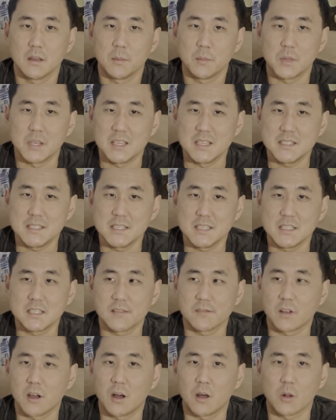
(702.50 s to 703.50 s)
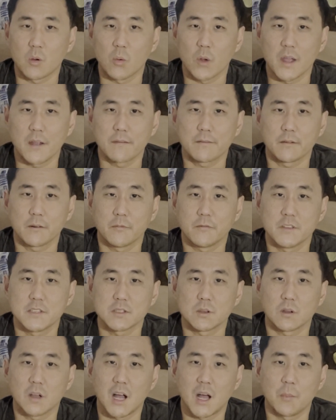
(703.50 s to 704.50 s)
PCs have gone away from
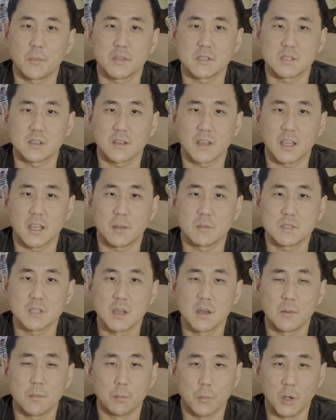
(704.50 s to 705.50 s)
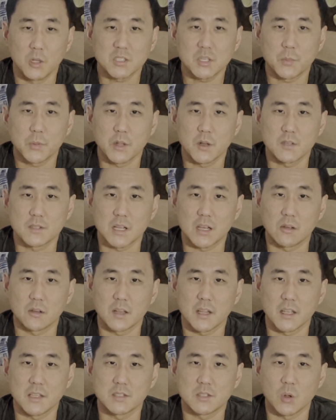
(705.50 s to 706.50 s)
physical copies of games. Most computers
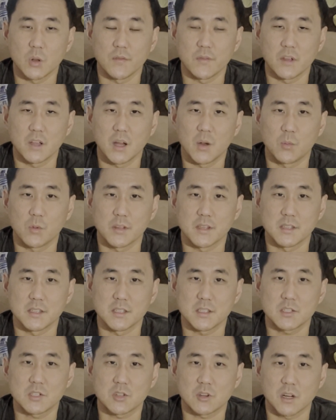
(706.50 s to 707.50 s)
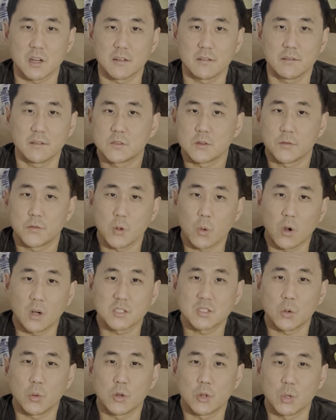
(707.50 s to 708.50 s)
nowadays don't even come with a disk drive. So if you are
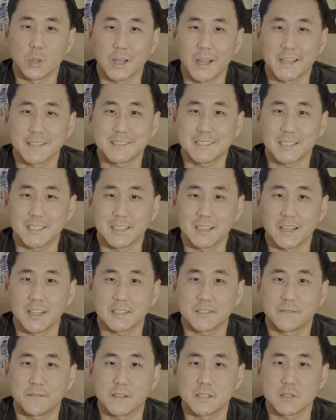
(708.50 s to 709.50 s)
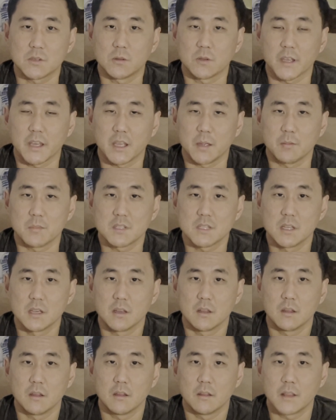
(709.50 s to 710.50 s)
someone who likes to collect physical games,
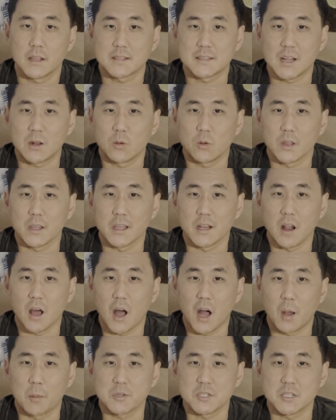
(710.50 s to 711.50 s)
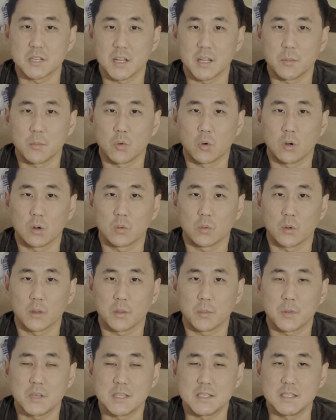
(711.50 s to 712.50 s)
that's not really an option anymore
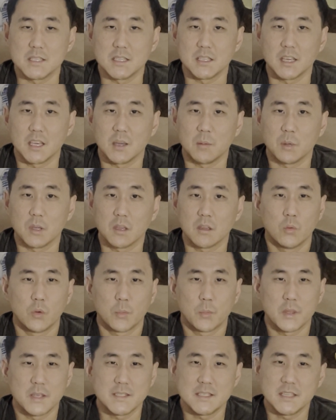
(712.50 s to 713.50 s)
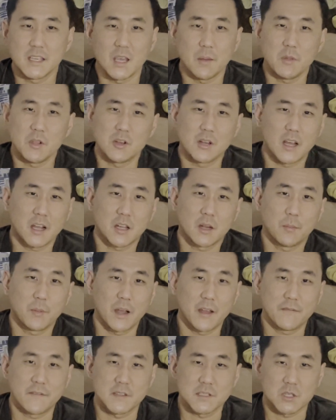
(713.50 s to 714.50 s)
with PC gaming. With PC gaming, you're not going to
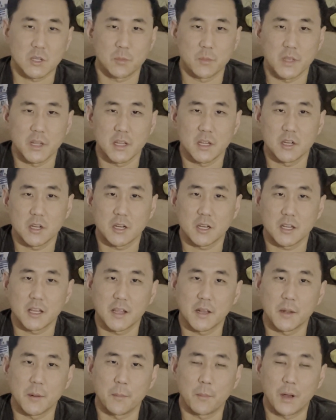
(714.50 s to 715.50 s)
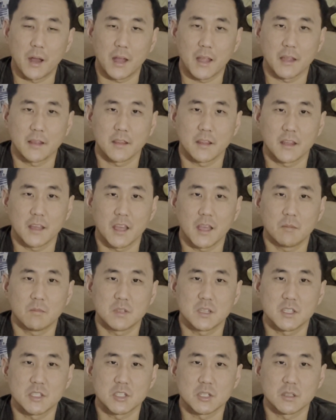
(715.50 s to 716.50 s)
buy physical media. You're going to end up buying the game
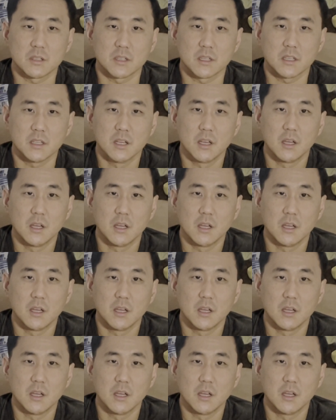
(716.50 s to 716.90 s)
digitally,